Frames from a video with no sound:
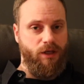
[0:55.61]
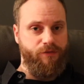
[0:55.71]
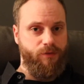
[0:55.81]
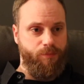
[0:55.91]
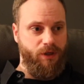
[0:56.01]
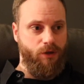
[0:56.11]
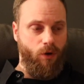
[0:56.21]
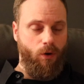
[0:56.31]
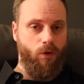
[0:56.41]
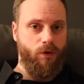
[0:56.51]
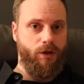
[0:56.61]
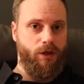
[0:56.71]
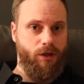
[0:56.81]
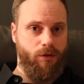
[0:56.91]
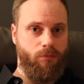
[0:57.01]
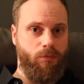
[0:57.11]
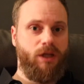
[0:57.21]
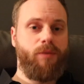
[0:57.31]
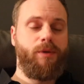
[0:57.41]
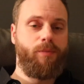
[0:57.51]
left a big hole in
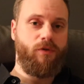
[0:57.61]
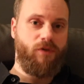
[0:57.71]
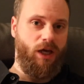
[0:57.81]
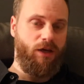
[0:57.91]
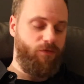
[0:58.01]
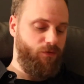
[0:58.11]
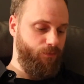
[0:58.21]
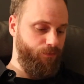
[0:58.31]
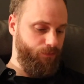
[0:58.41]
many people's life.